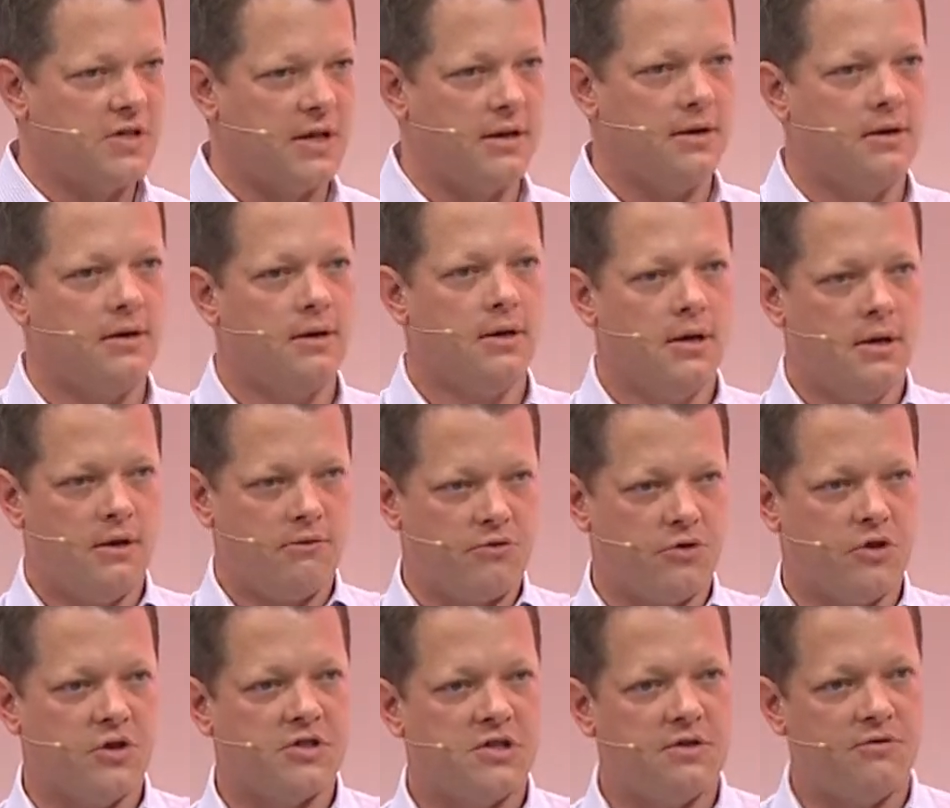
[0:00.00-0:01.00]
And for
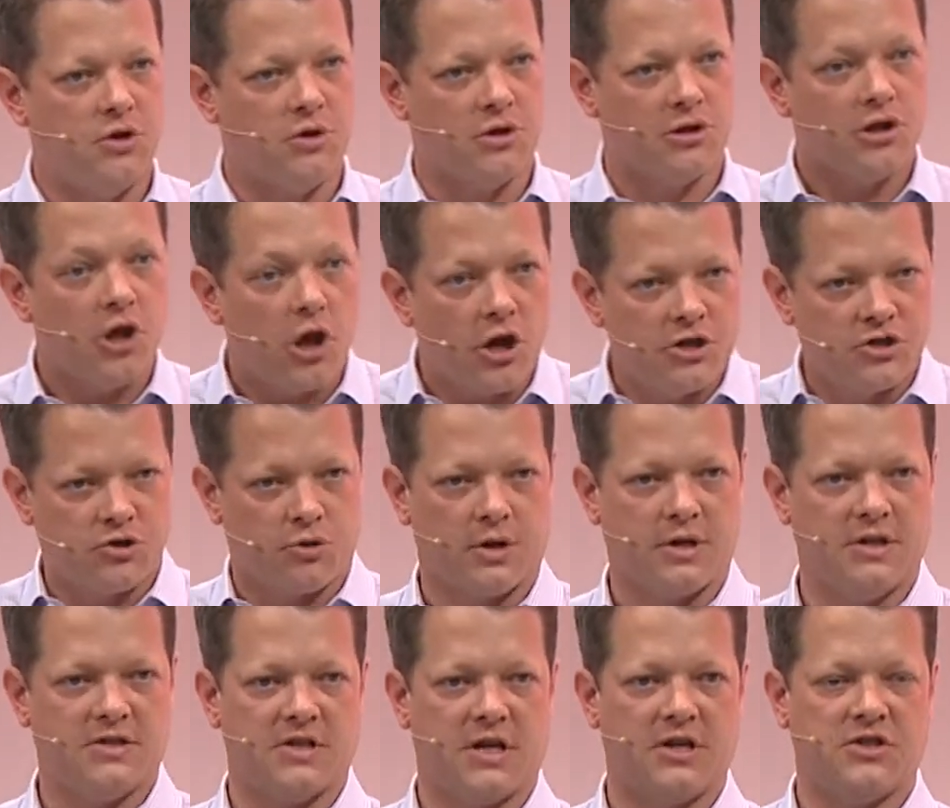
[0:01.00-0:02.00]
those of you in large
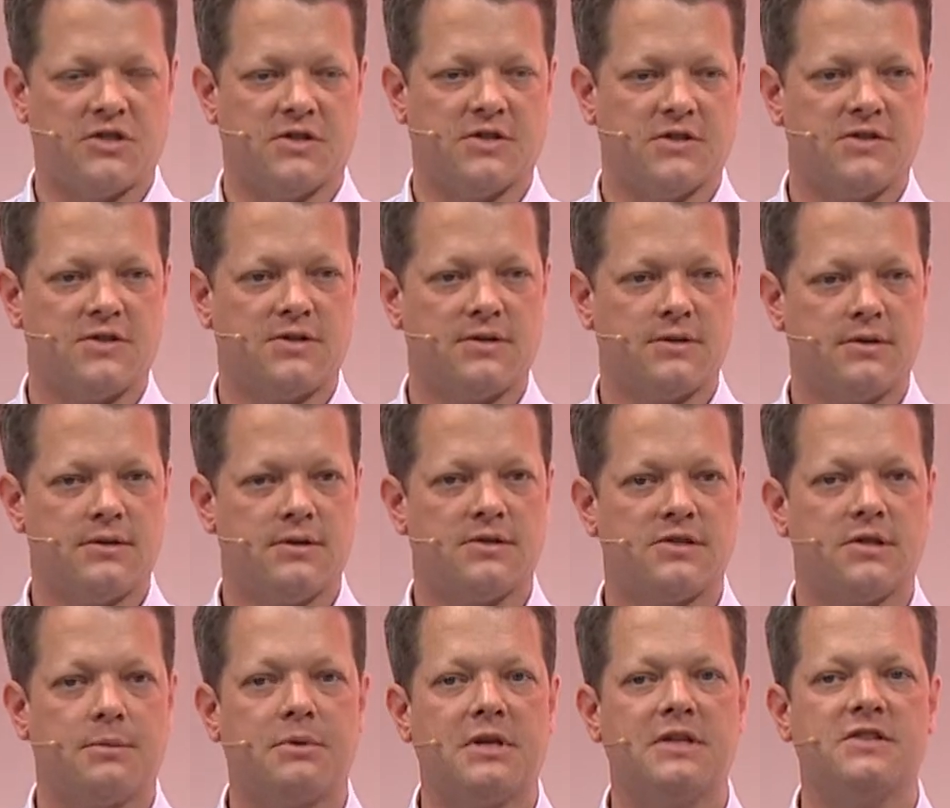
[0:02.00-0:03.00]
organizations,
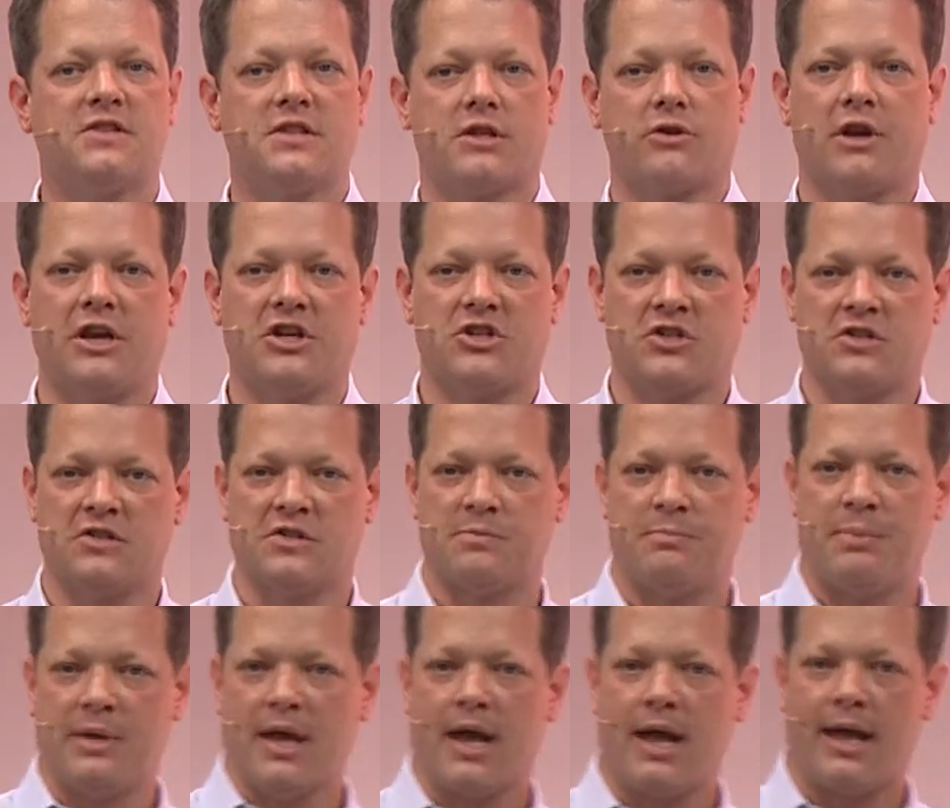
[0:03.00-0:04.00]
some considerations
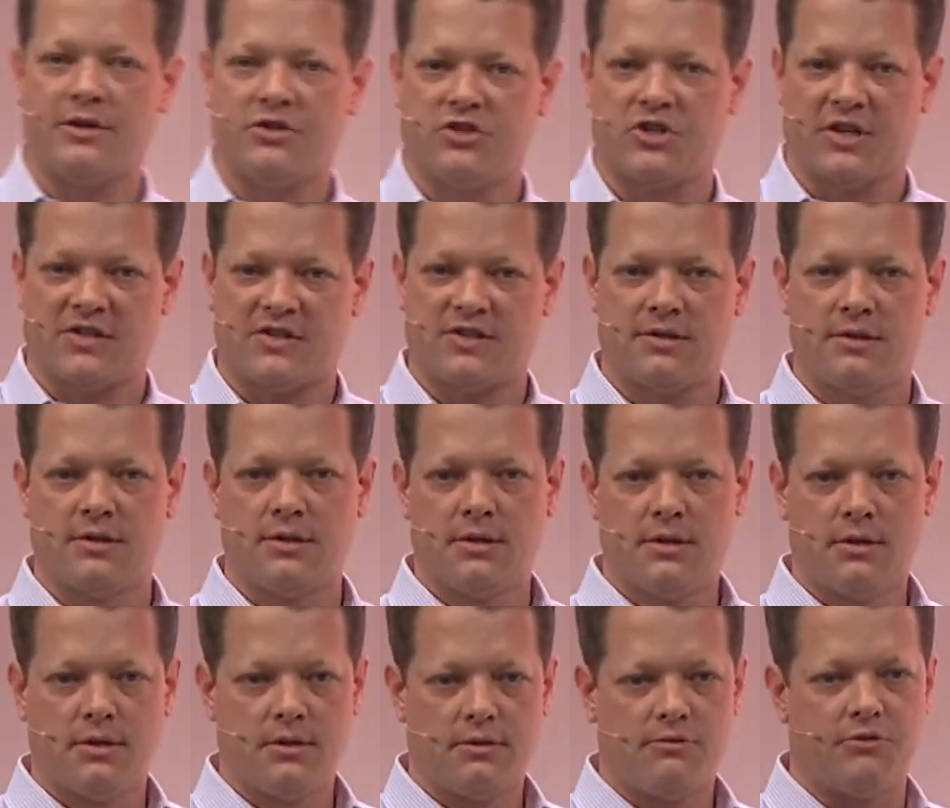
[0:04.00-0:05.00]
beyond just
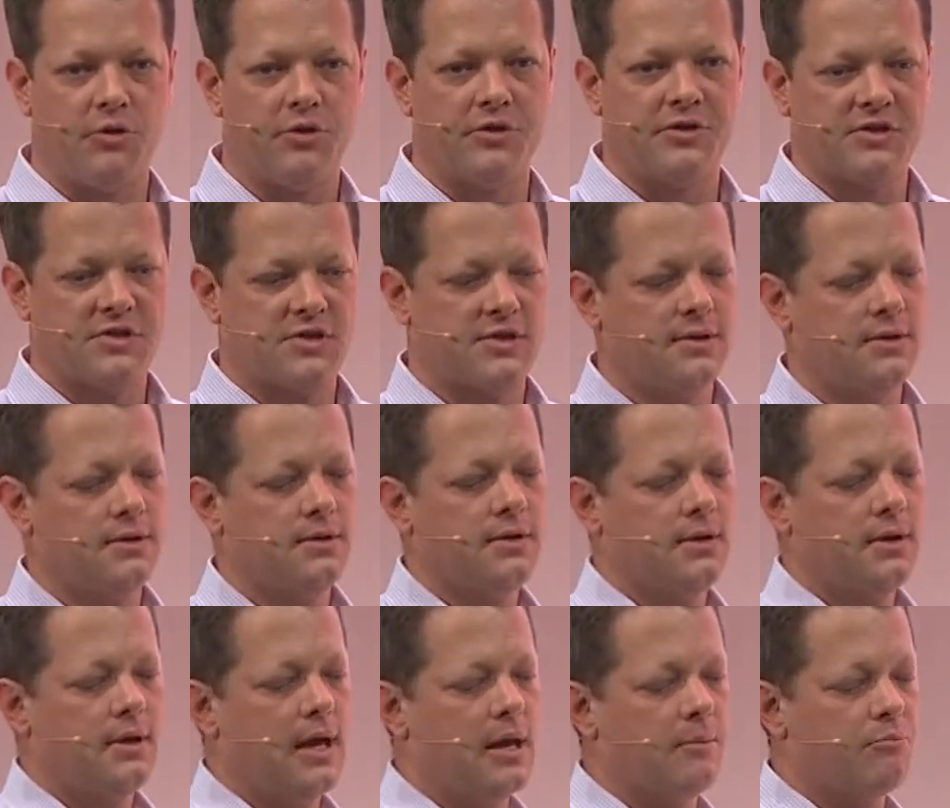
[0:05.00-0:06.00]
folders
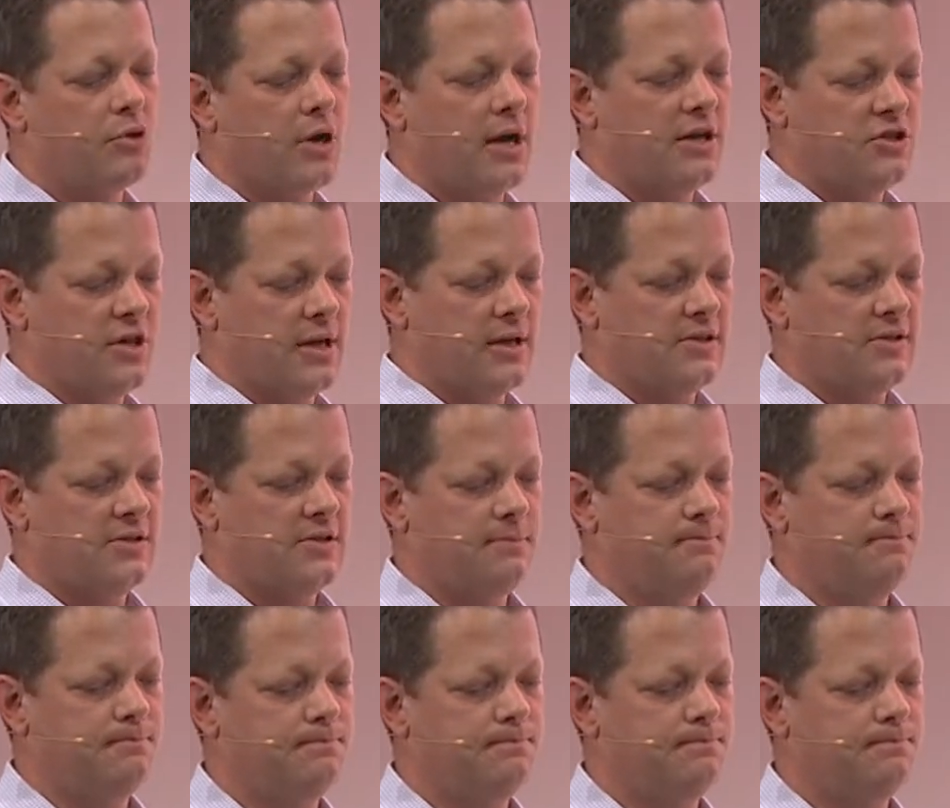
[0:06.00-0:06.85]
and projects.